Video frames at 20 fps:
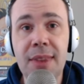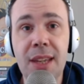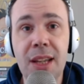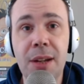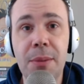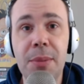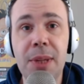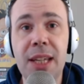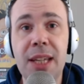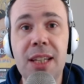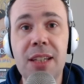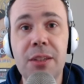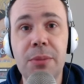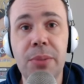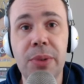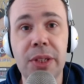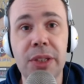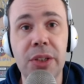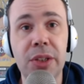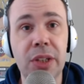I'm here to
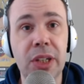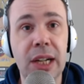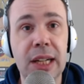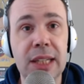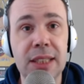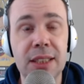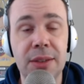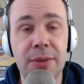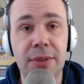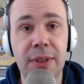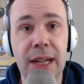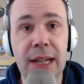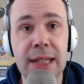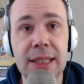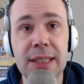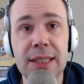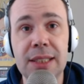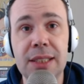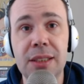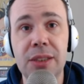bring you guys the
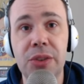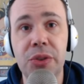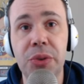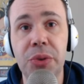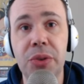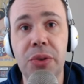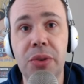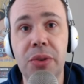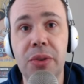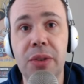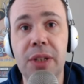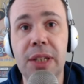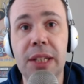facts to